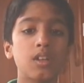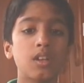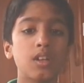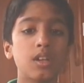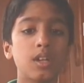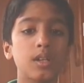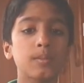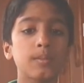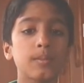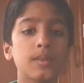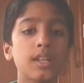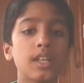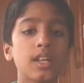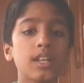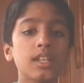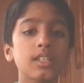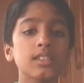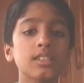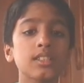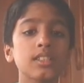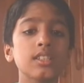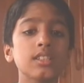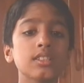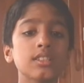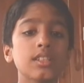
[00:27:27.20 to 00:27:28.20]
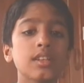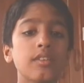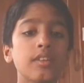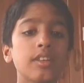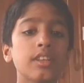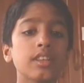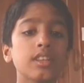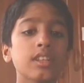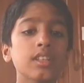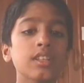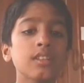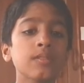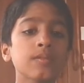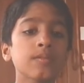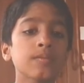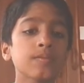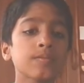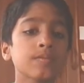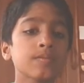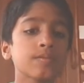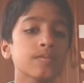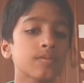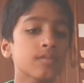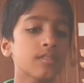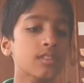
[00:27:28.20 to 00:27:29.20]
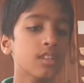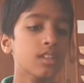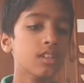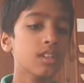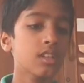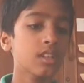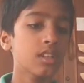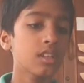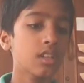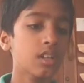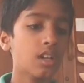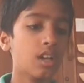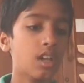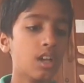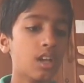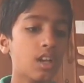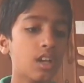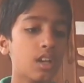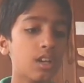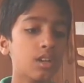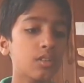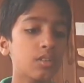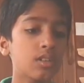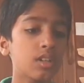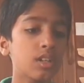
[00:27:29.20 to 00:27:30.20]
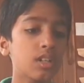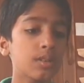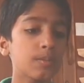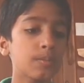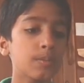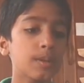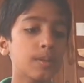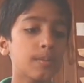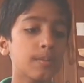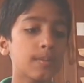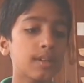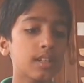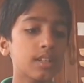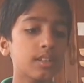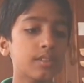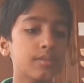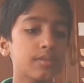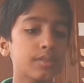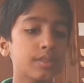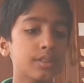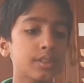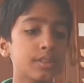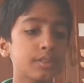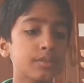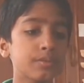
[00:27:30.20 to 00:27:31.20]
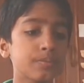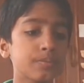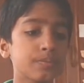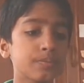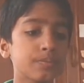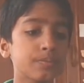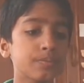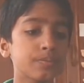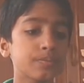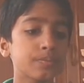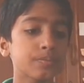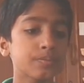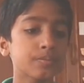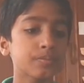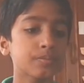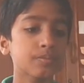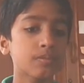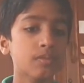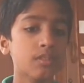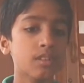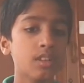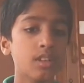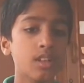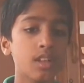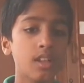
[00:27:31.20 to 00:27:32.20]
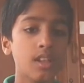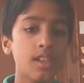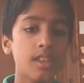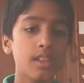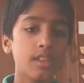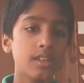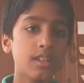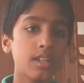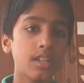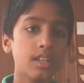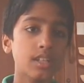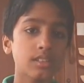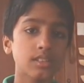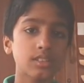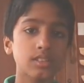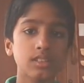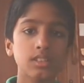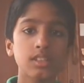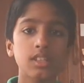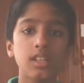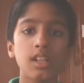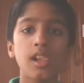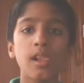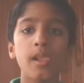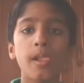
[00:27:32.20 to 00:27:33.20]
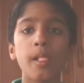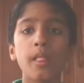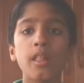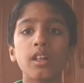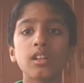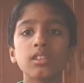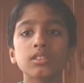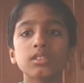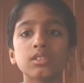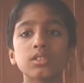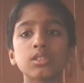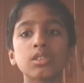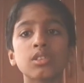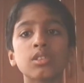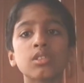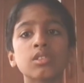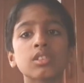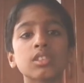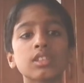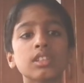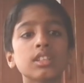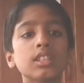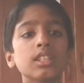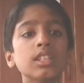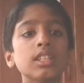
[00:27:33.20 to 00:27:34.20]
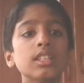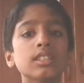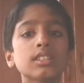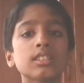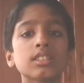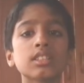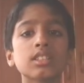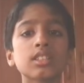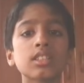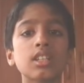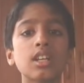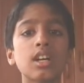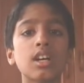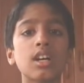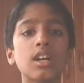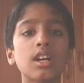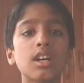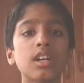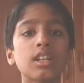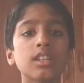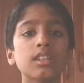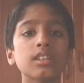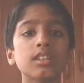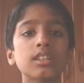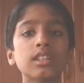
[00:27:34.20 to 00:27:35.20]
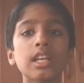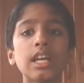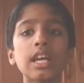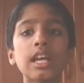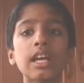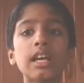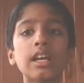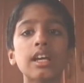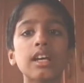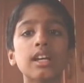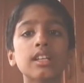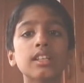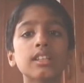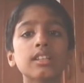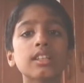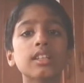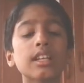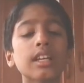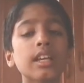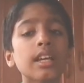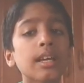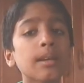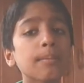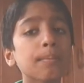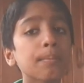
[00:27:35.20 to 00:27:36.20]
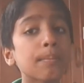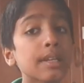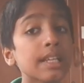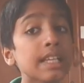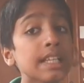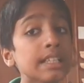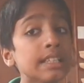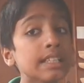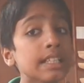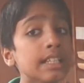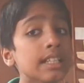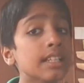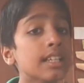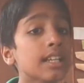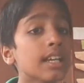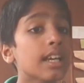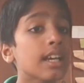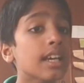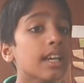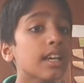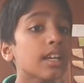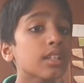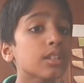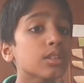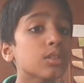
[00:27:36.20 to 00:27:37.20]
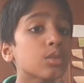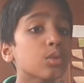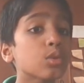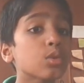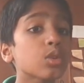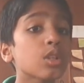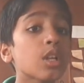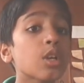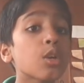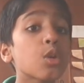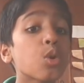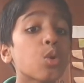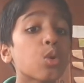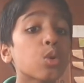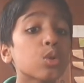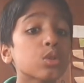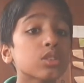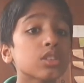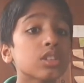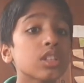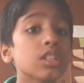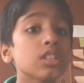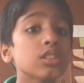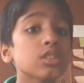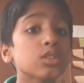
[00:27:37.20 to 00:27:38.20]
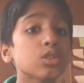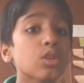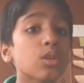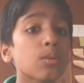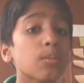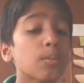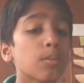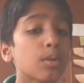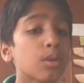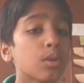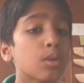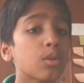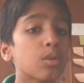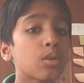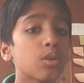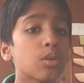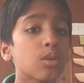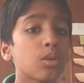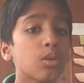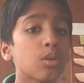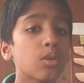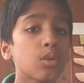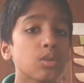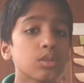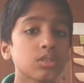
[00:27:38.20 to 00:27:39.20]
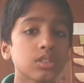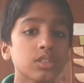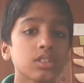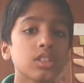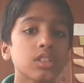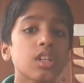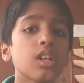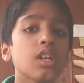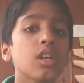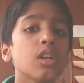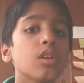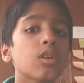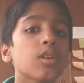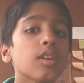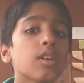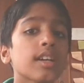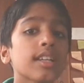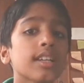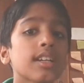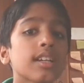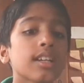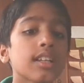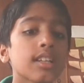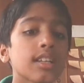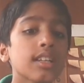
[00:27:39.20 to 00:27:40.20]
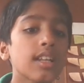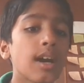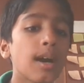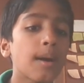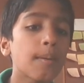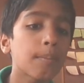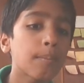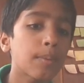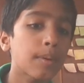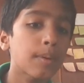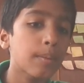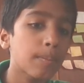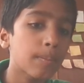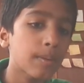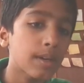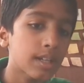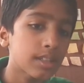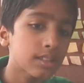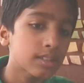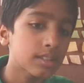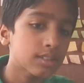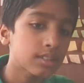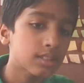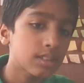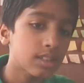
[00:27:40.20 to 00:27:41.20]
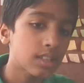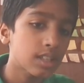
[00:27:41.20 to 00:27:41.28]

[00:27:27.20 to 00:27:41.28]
Let me erase this everything, and now let me mark it for you. Yes. So this they breathe in air through the nostrils or blowholes located at the upper parts.